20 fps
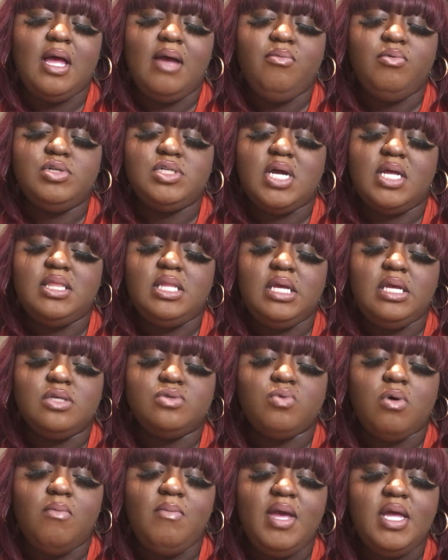life, which I think
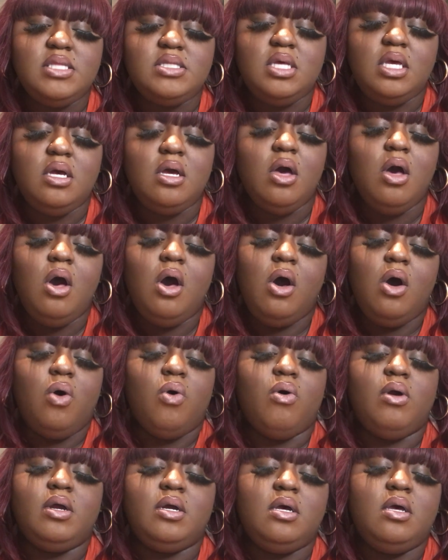is romantic,
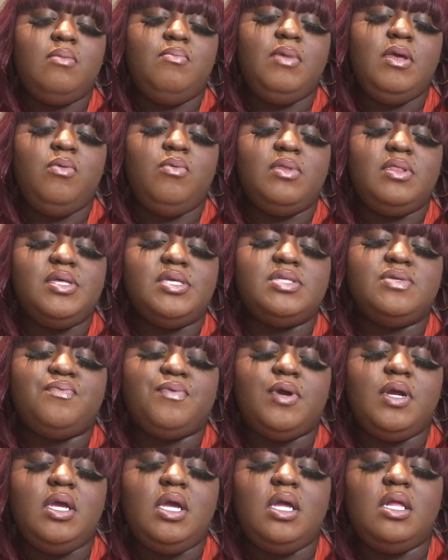or it could be with this
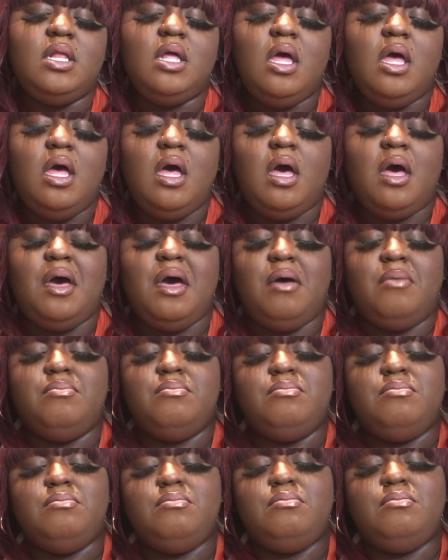friend.
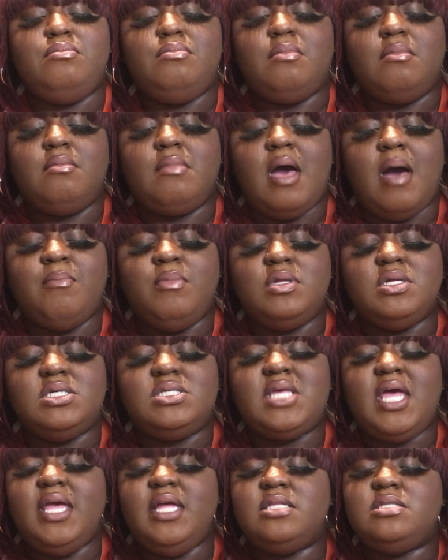Um, I'm going to
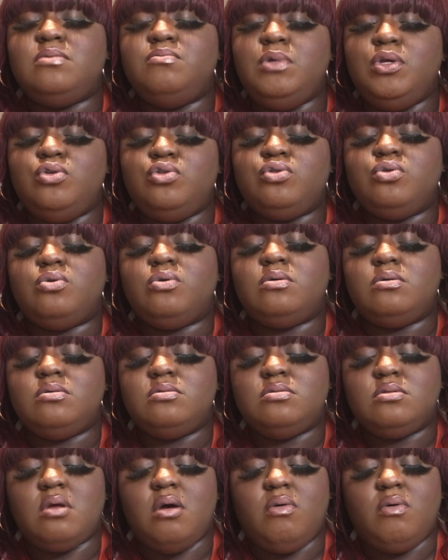say it's
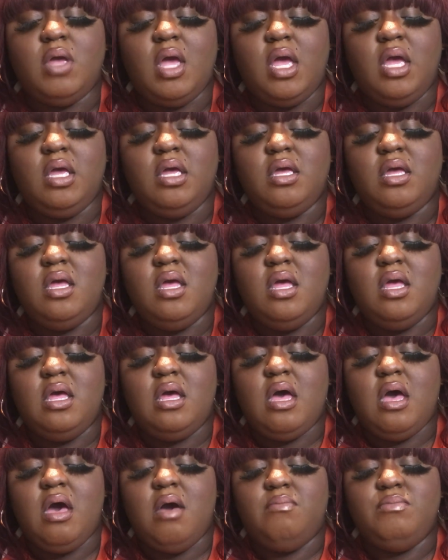mutual, okay?
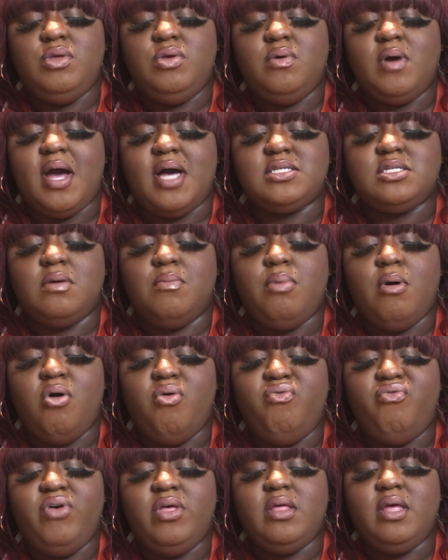Um, you guys are
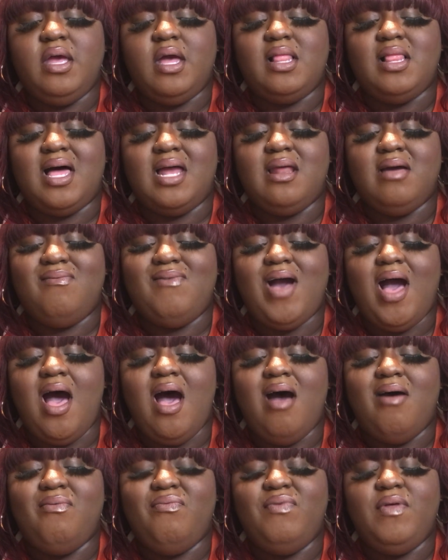both feeling a lot of
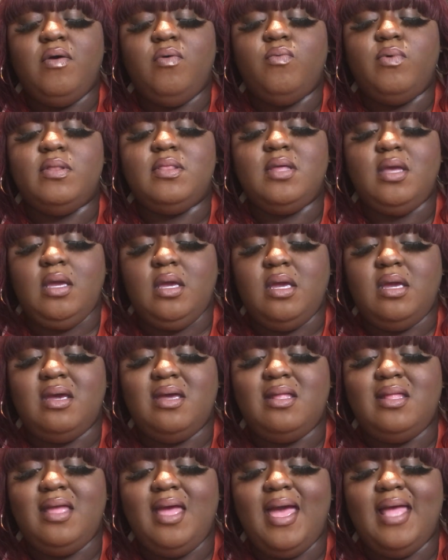conflict
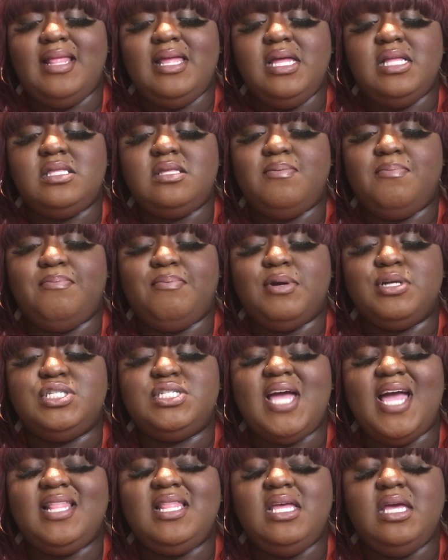within and it's
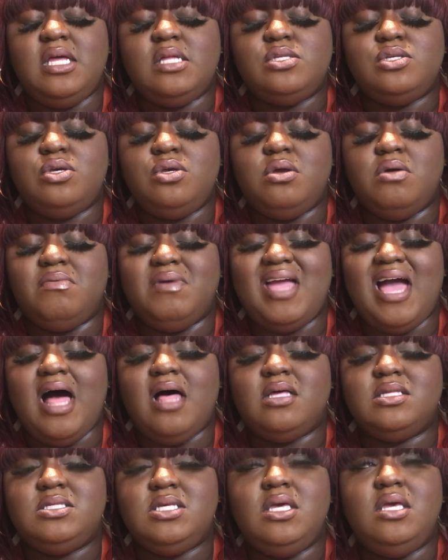projecting into your
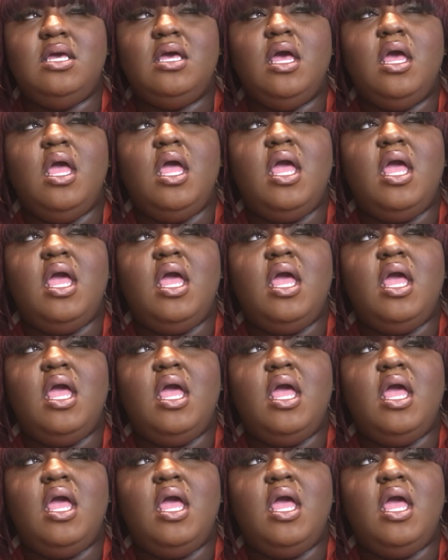reality